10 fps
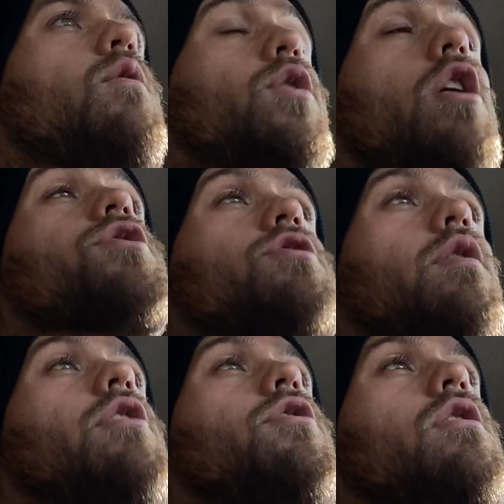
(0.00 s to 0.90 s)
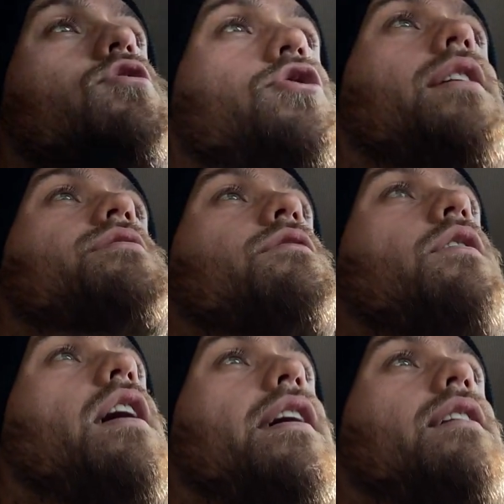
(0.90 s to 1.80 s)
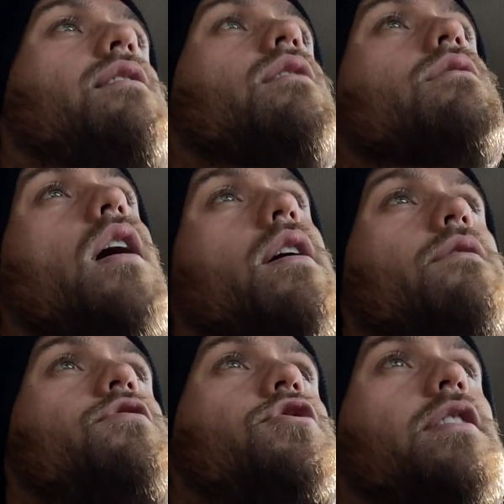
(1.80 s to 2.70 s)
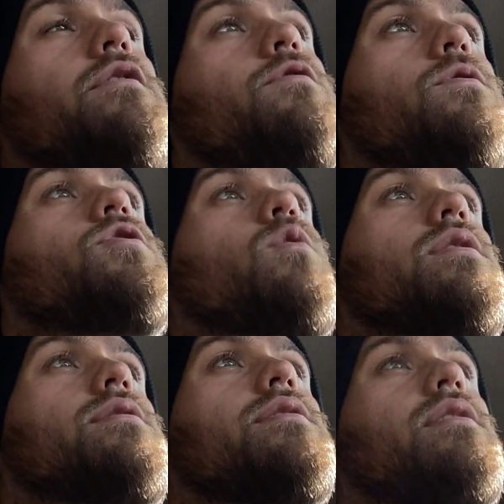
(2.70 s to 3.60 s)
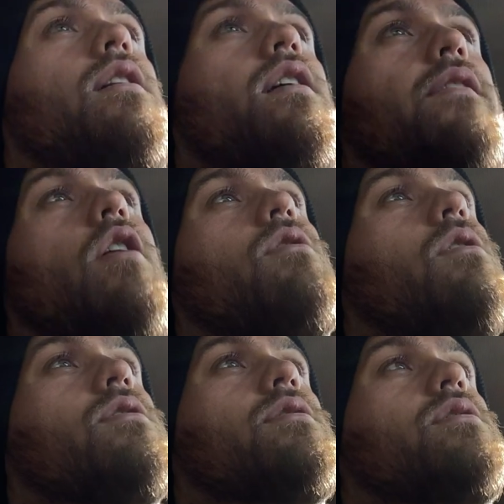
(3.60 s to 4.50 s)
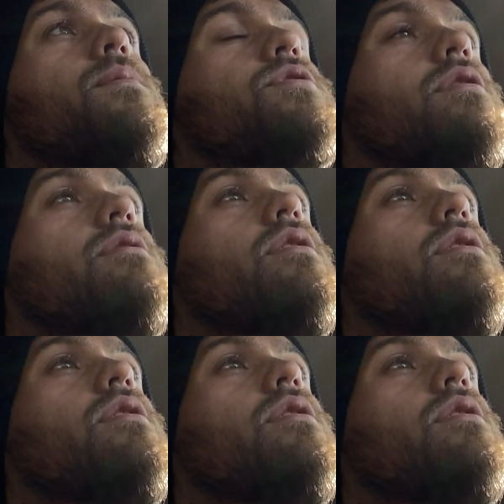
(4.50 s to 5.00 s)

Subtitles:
we also hear y'all justifying a lot of shitty food choices and a lot of alcohol consumption.